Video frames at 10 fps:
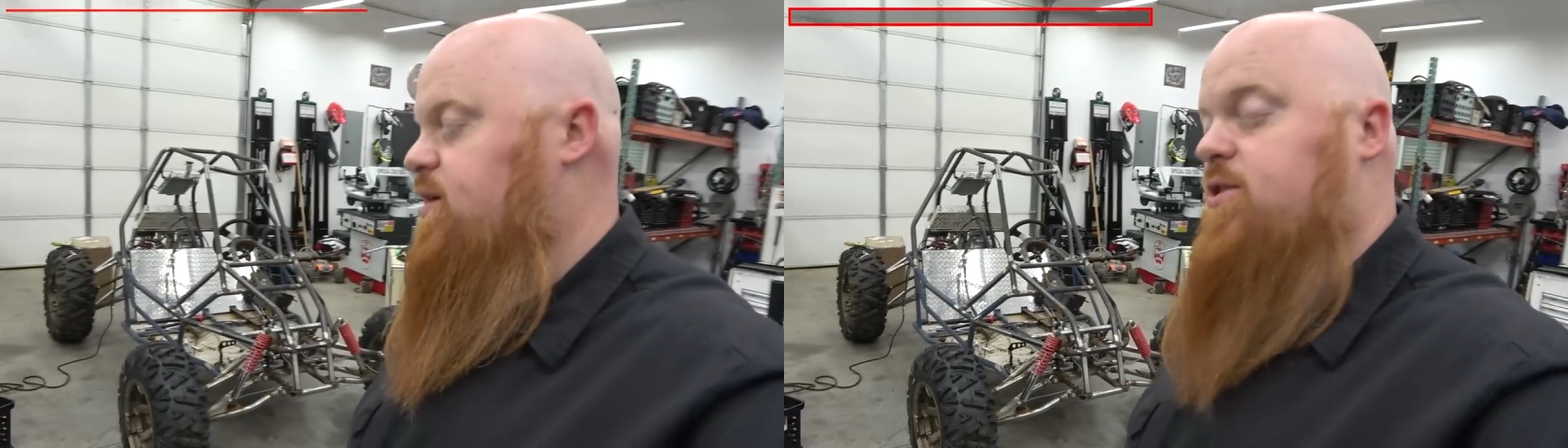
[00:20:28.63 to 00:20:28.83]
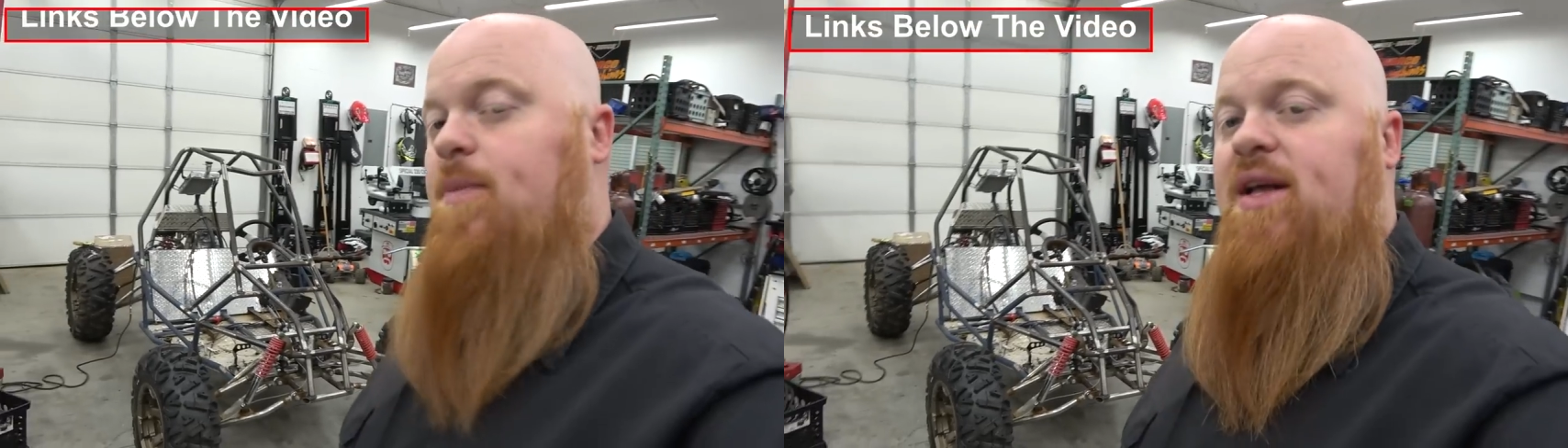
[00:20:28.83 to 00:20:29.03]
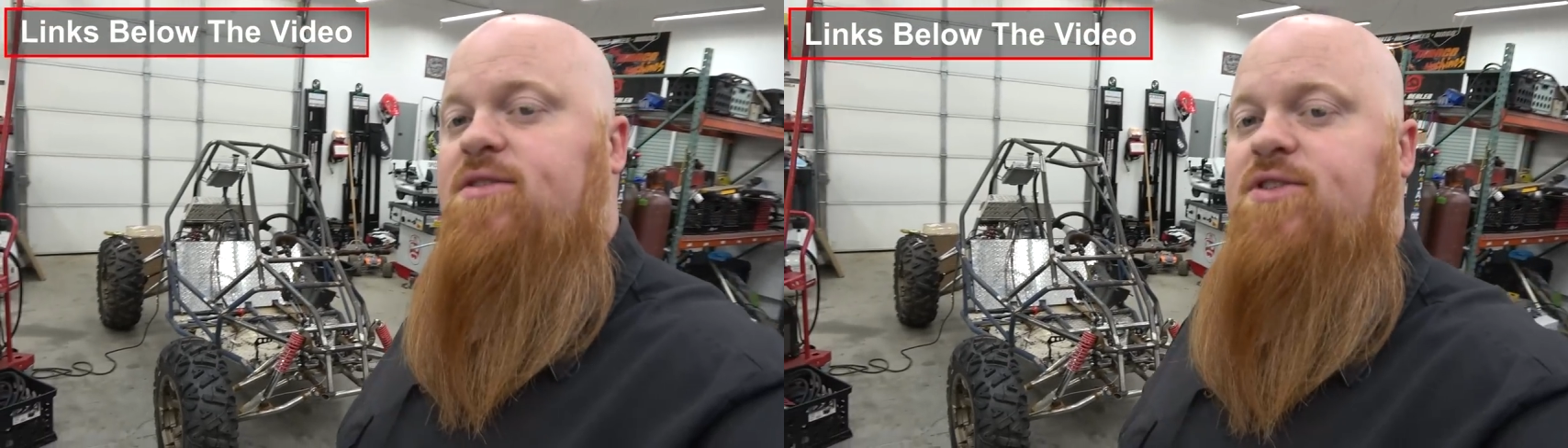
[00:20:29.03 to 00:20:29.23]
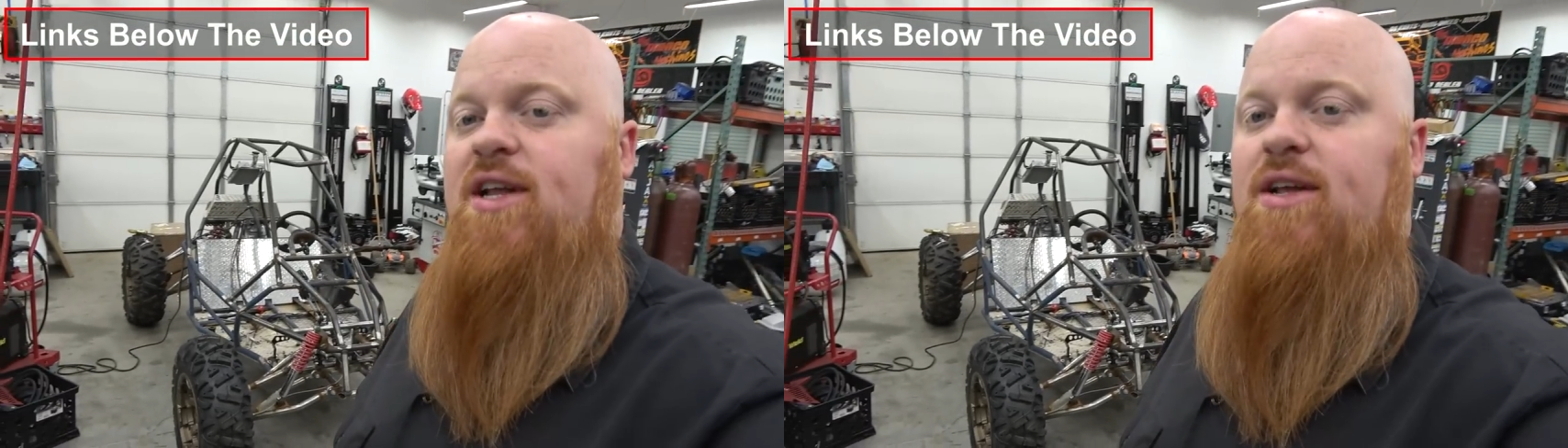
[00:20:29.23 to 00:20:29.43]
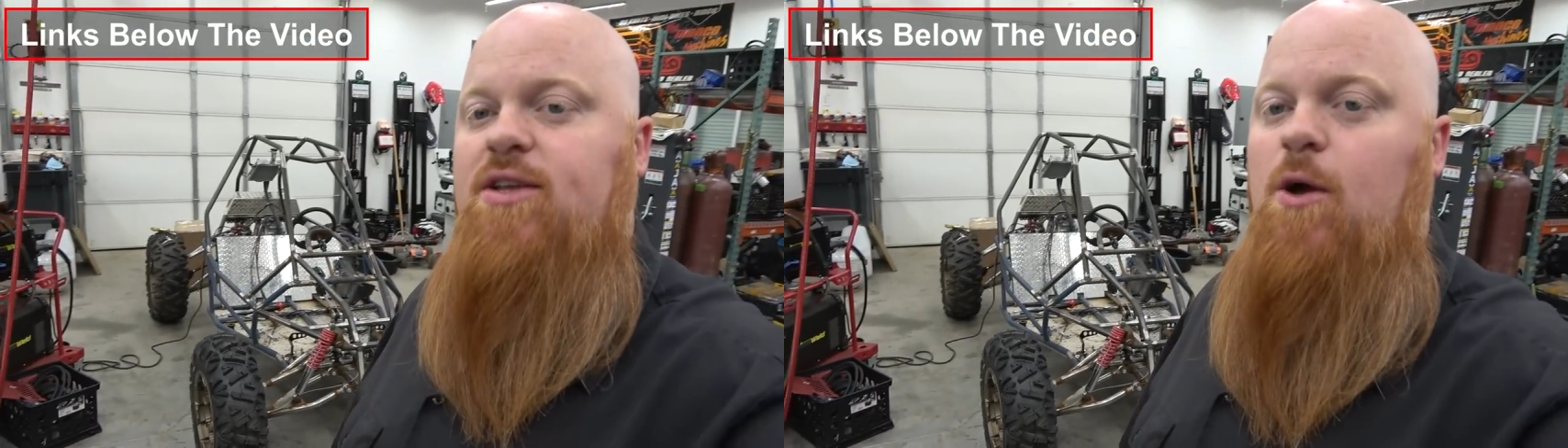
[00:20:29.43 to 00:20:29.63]
So massive
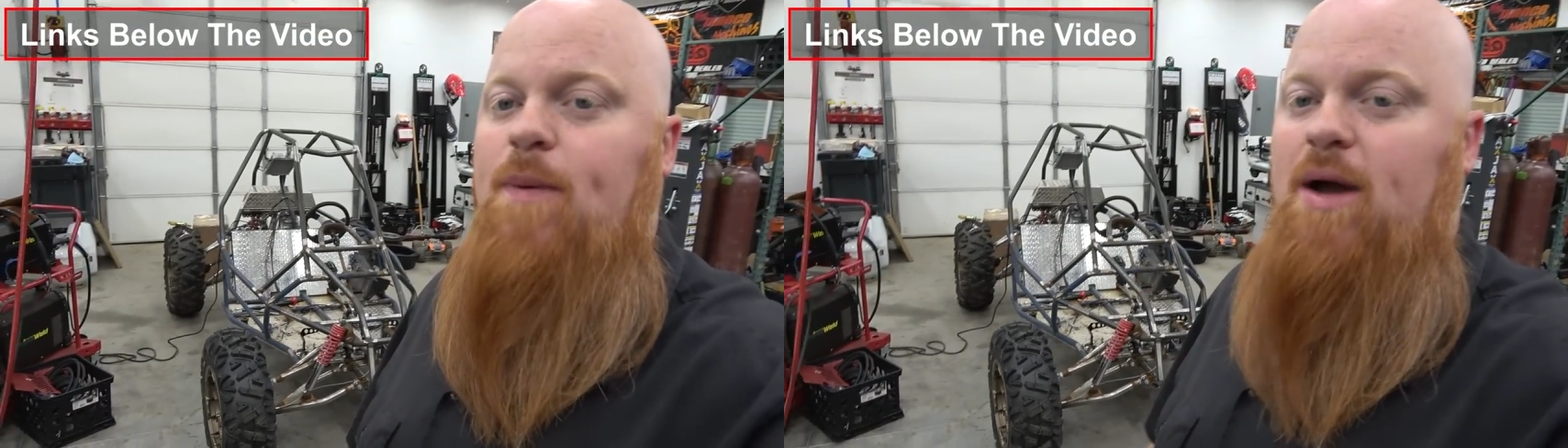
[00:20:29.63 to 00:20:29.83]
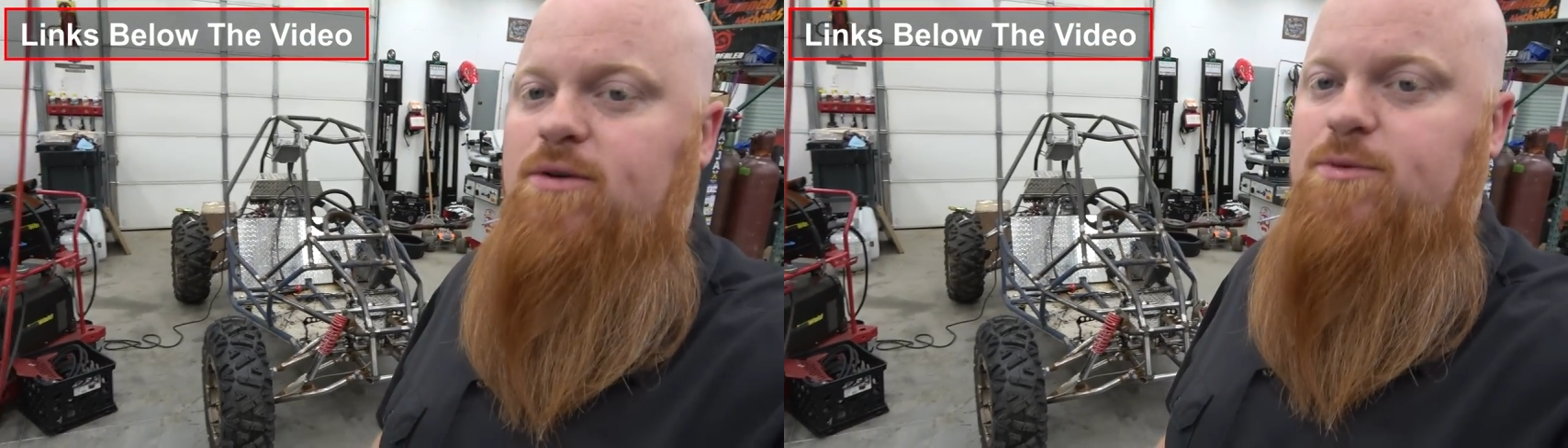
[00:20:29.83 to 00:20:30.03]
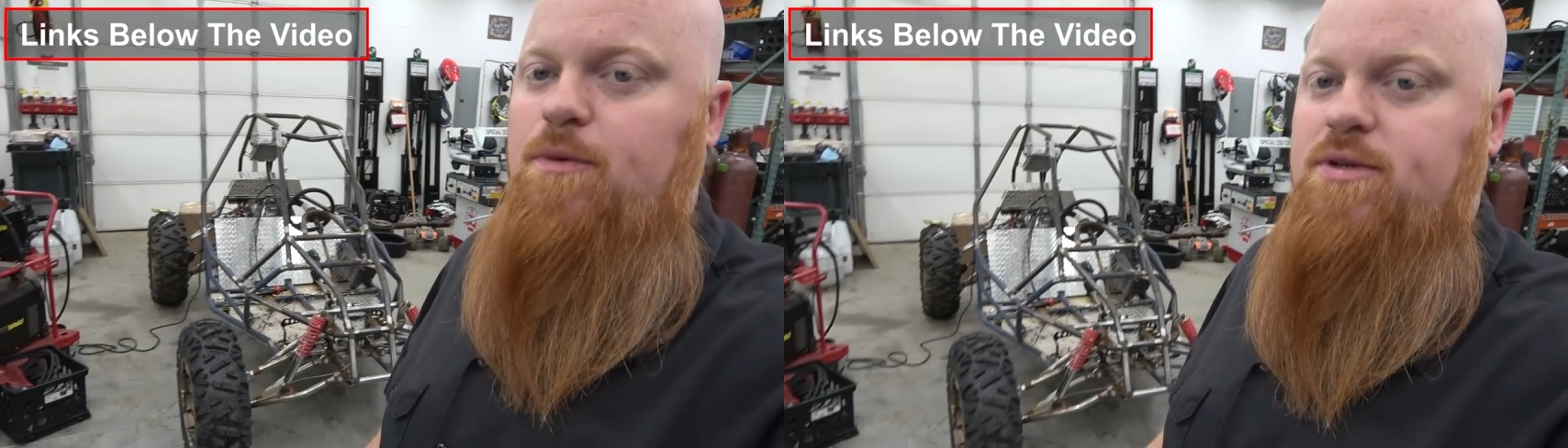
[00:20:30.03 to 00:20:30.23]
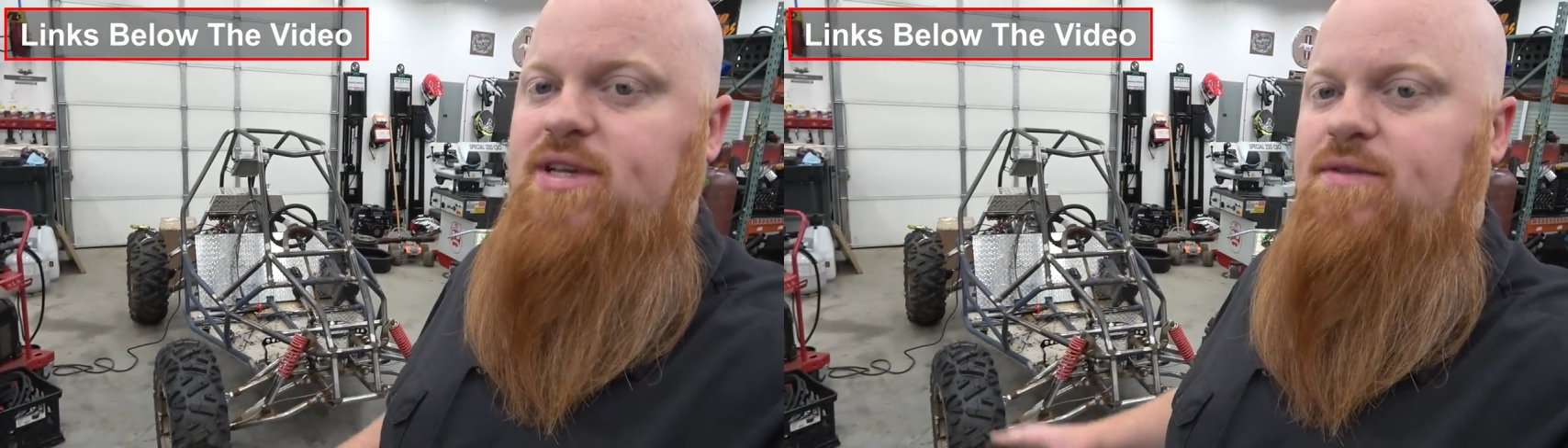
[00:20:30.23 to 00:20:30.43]
shout out to Go Power Sports.